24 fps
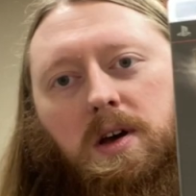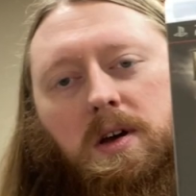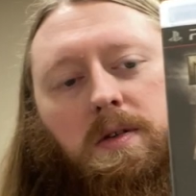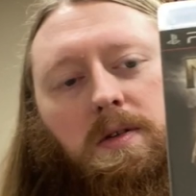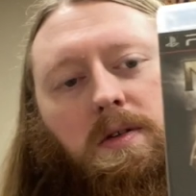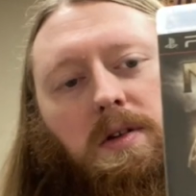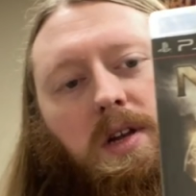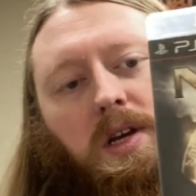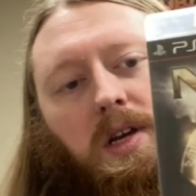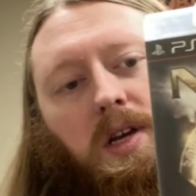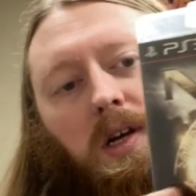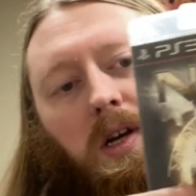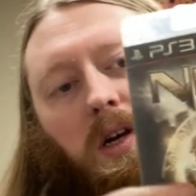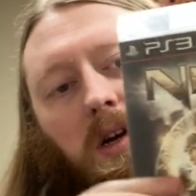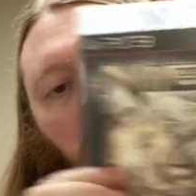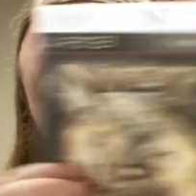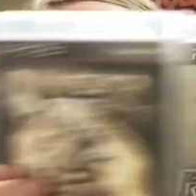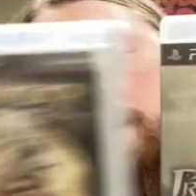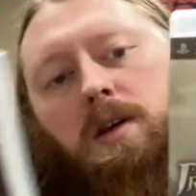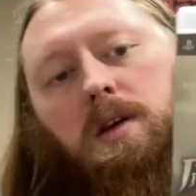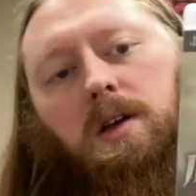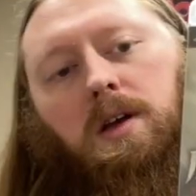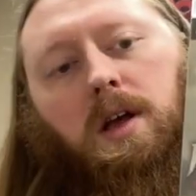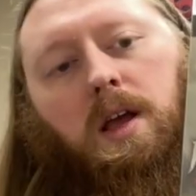
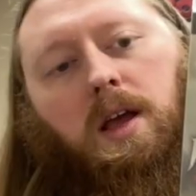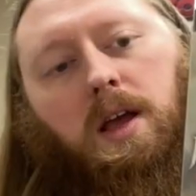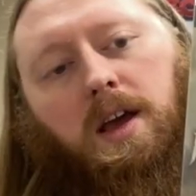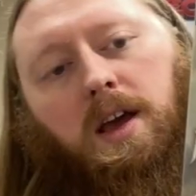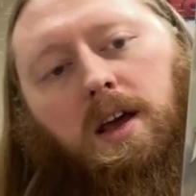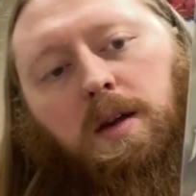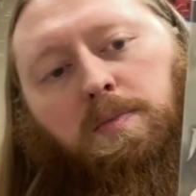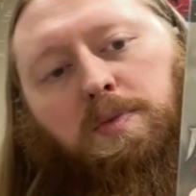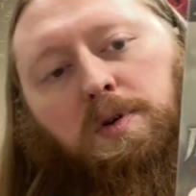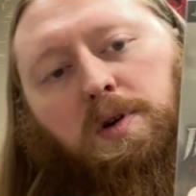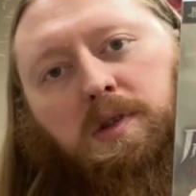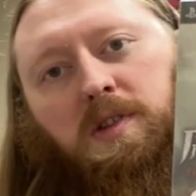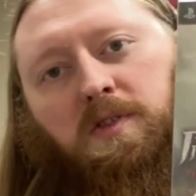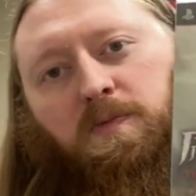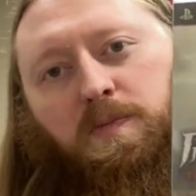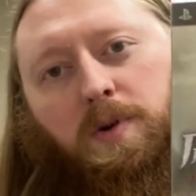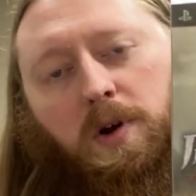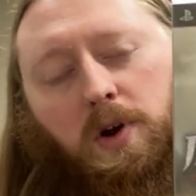NieR, and Prince of